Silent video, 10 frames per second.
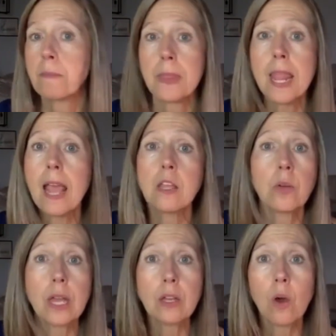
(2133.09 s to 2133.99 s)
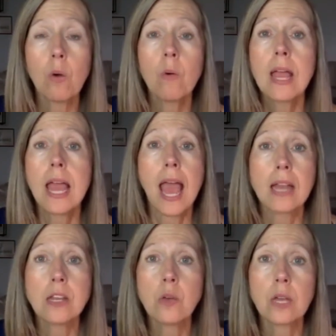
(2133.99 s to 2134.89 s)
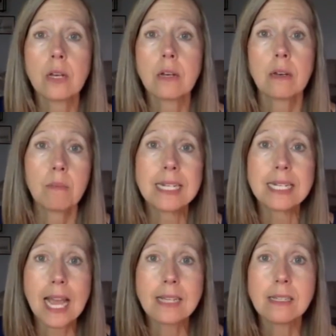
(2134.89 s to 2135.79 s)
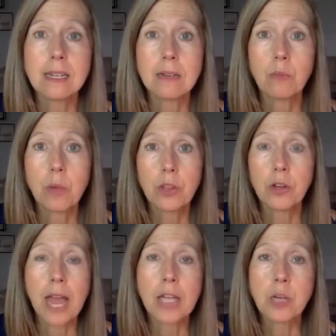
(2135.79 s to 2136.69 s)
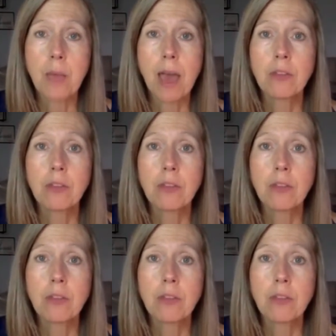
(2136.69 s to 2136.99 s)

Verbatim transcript: yeah, you can go and you can be tested with your naturopath.